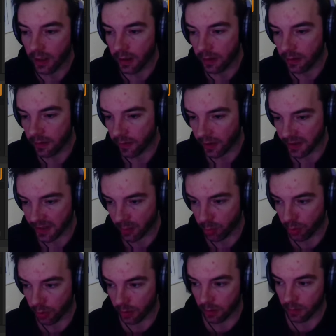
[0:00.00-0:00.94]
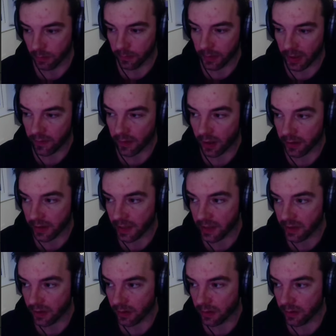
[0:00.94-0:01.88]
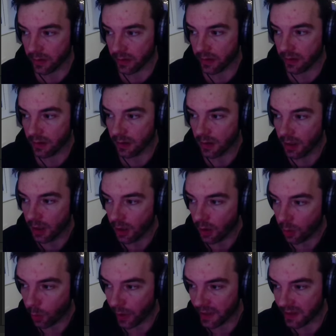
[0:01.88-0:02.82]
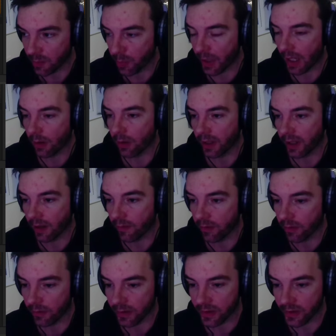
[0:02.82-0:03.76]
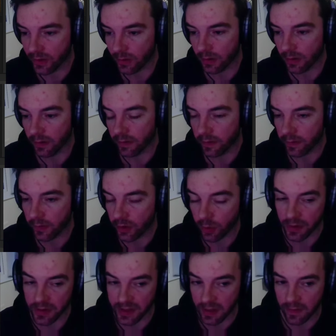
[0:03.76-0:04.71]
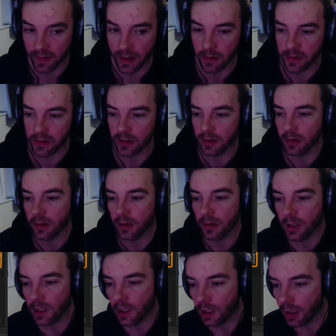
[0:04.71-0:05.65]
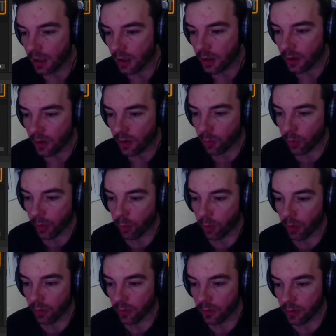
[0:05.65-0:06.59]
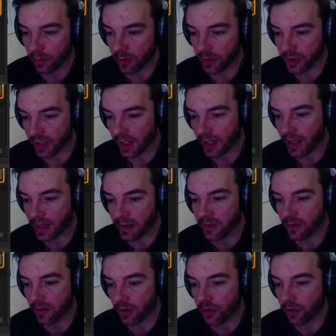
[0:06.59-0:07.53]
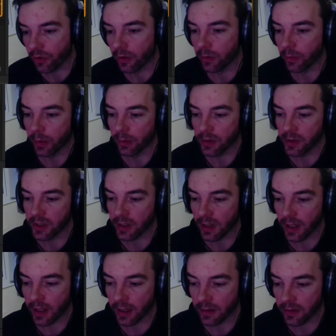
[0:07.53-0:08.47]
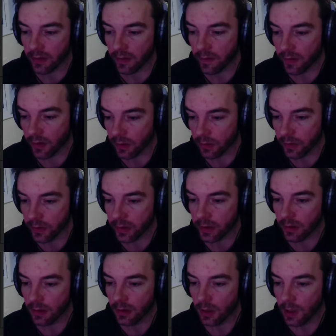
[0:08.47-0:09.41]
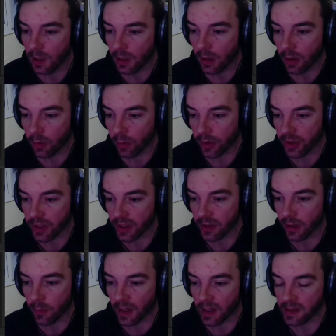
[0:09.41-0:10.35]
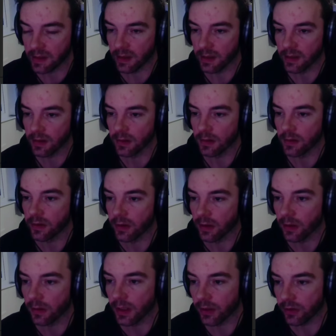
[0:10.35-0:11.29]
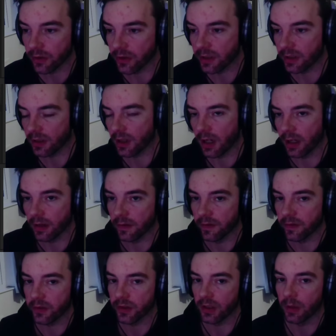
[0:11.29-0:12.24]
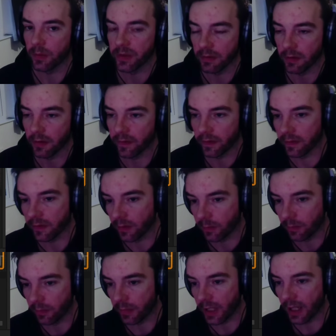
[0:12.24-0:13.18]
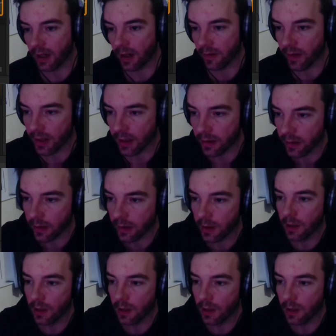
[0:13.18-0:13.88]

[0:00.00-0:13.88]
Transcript: for example, if our distance weighting power gave a result of 20,000, we won't select the true, we would select the false, which is our max distance. So that just kind of stops everything from getting out of hand.